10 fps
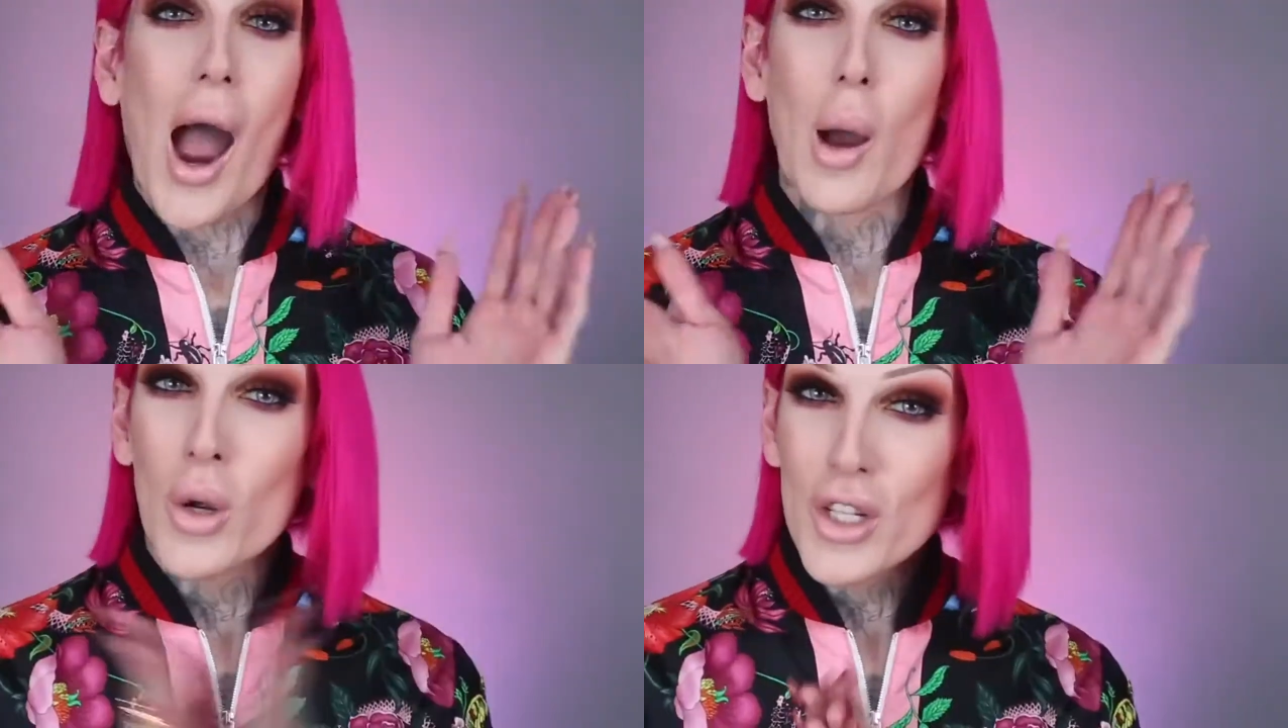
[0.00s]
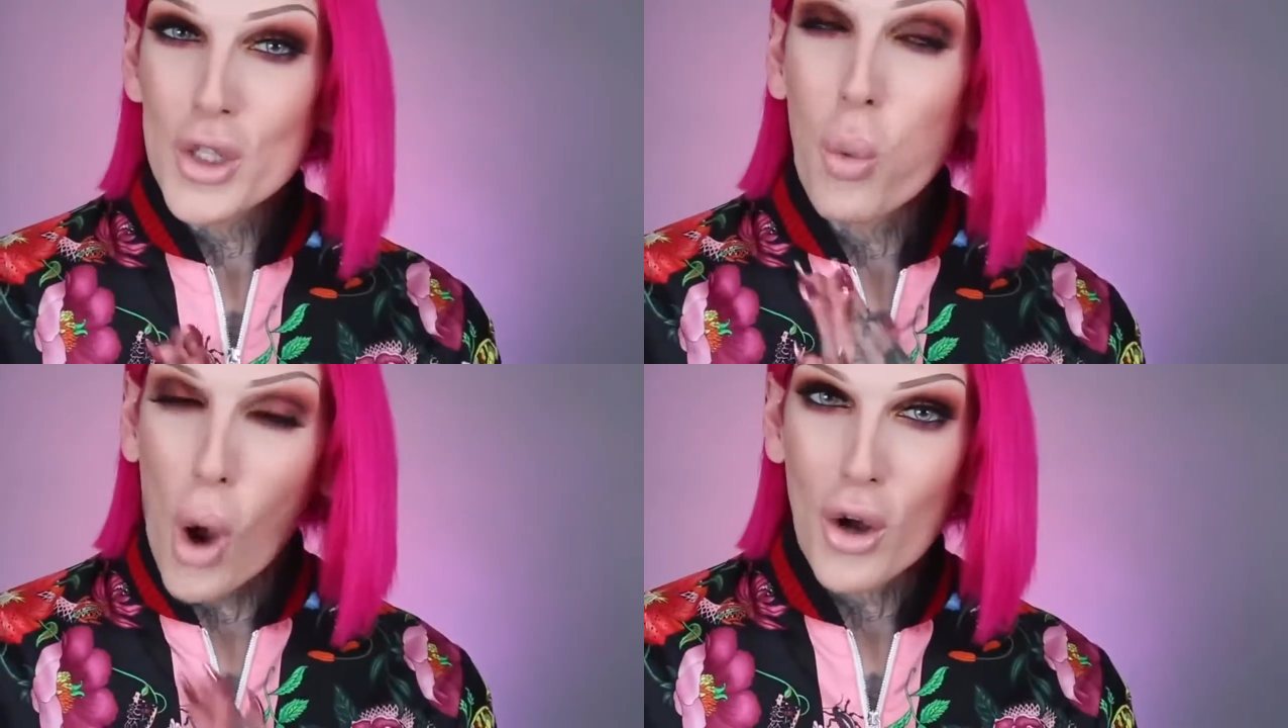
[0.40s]
I went
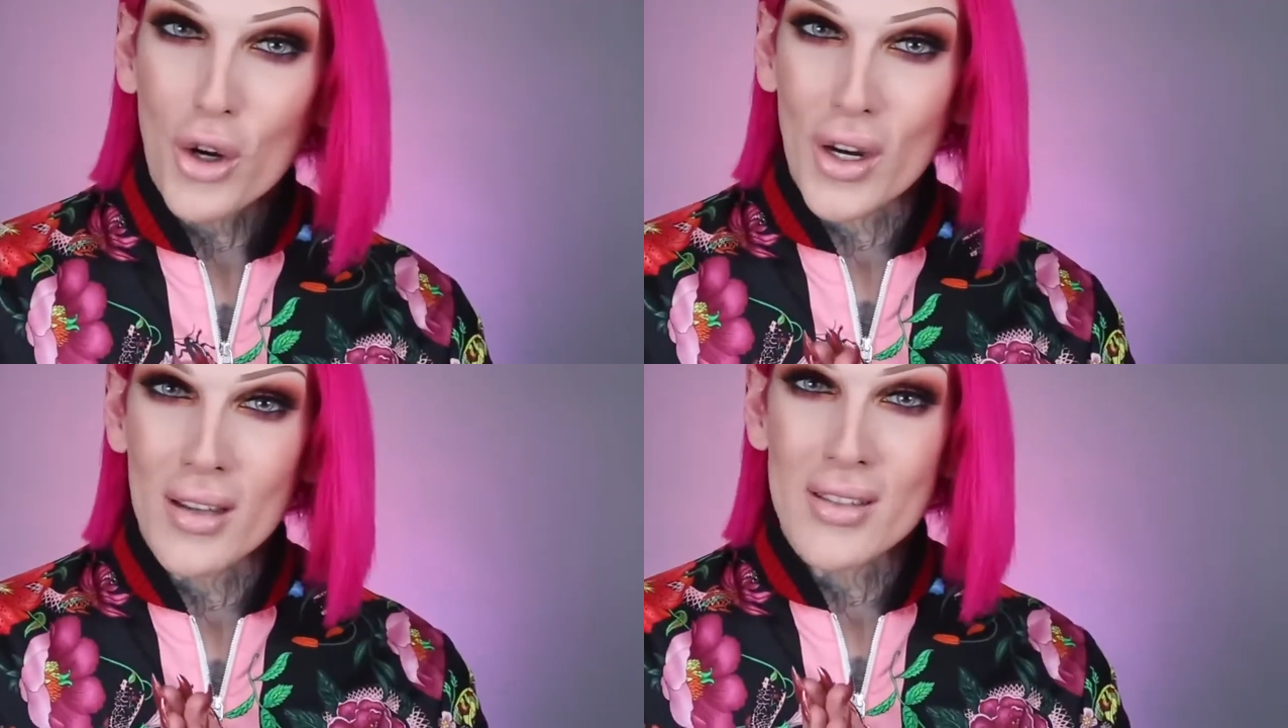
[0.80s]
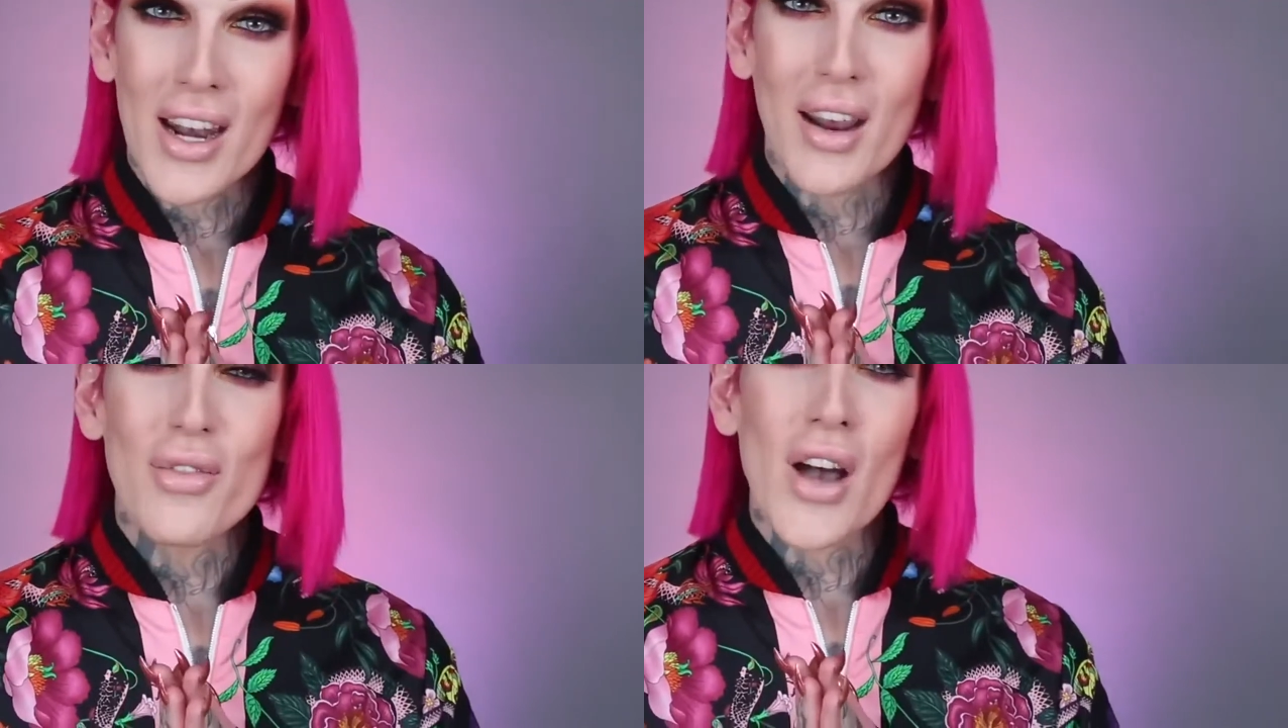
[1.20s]
to Walgreens
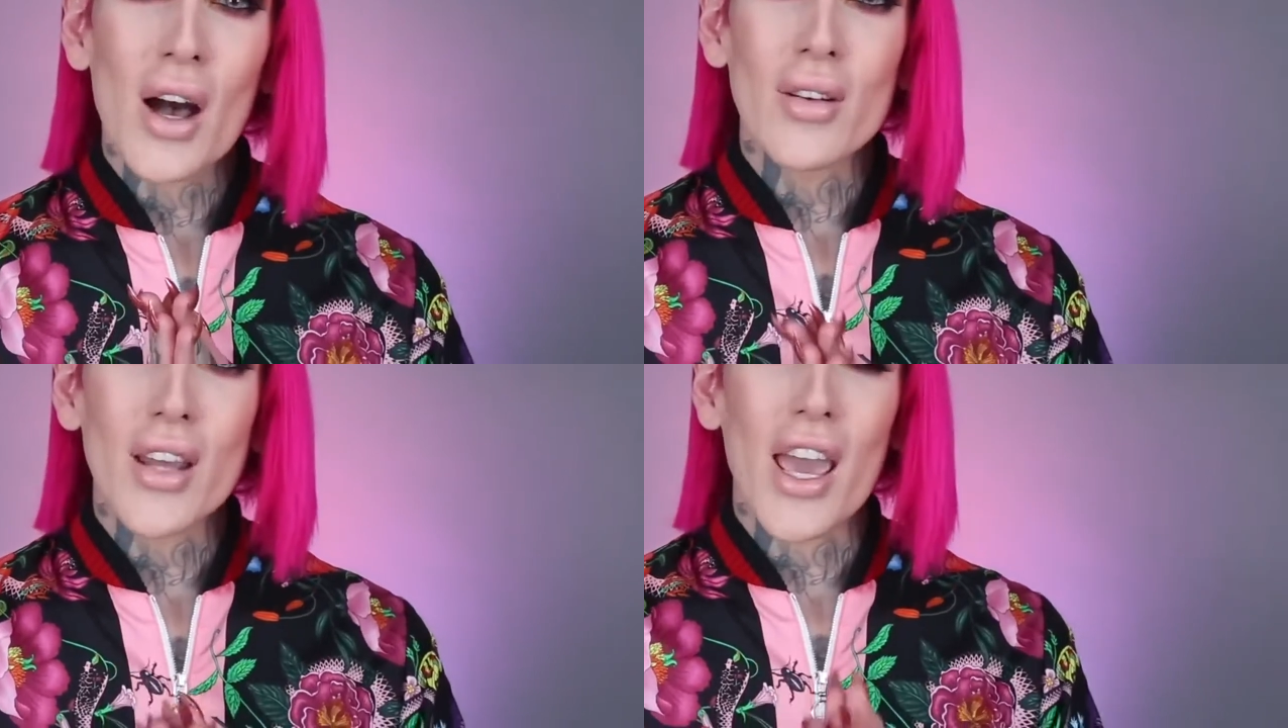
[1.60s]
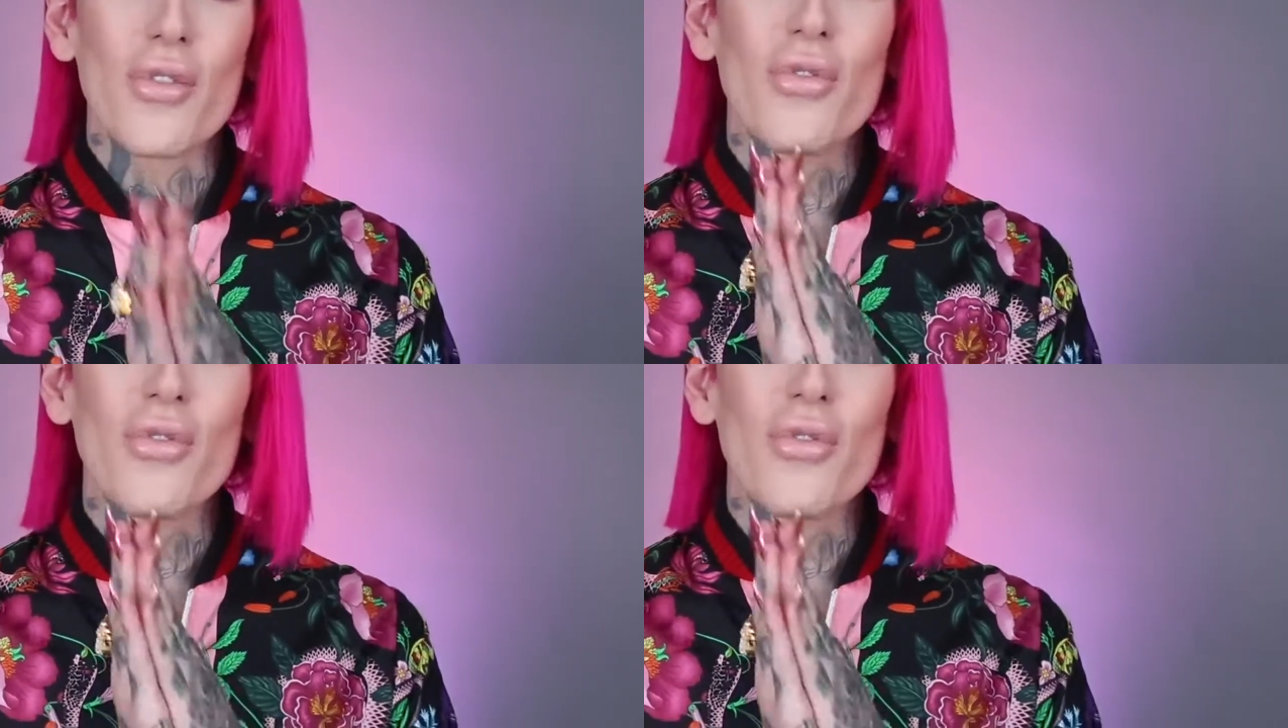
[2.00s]
and I found a